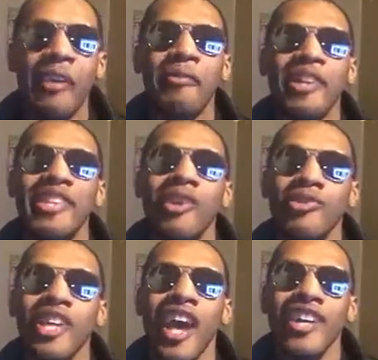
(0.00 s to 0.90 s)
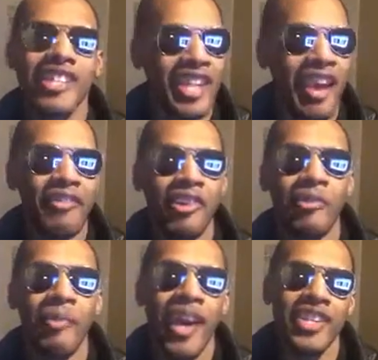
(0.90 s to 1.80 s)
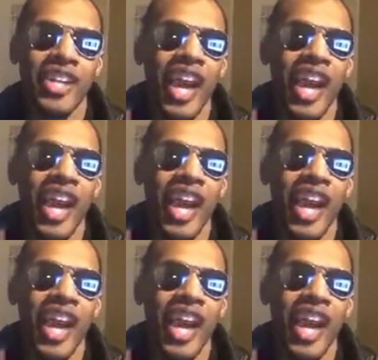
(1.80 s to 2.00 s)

But those guys did have a good match.